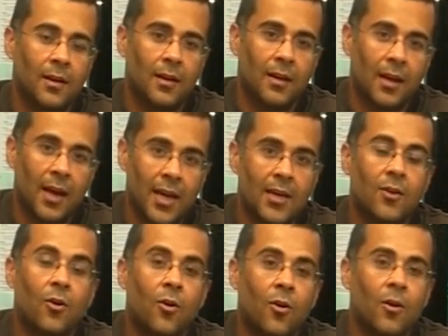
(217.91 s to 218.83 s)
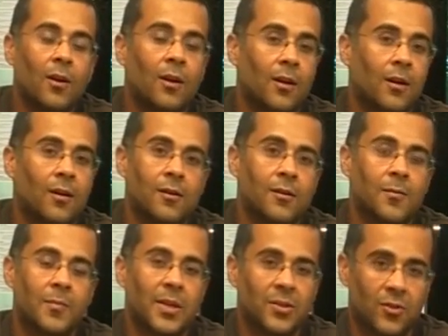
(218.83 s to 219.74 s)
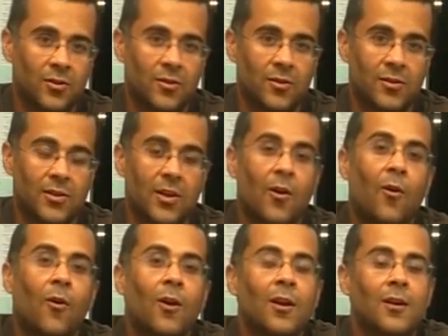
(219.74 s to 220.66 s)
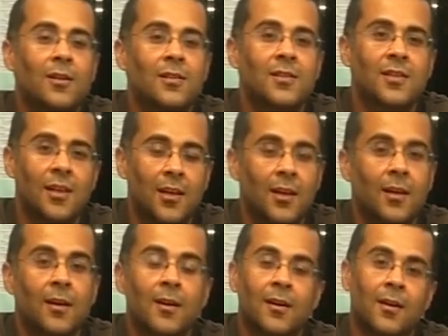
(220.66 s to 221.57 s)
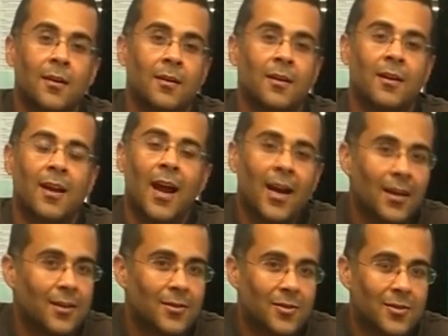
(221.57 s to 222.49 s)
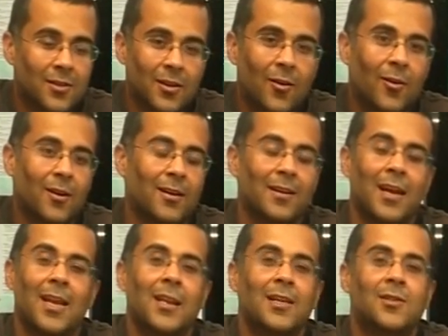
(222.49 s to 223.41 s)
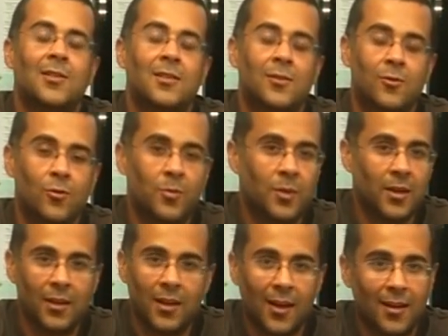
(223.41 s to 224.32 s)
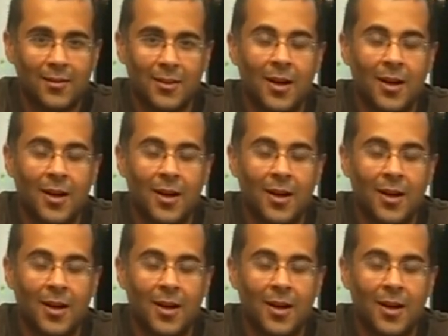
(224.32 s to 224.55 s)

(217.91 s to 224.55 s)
like all her pictures, all her silly rants or any stupid things.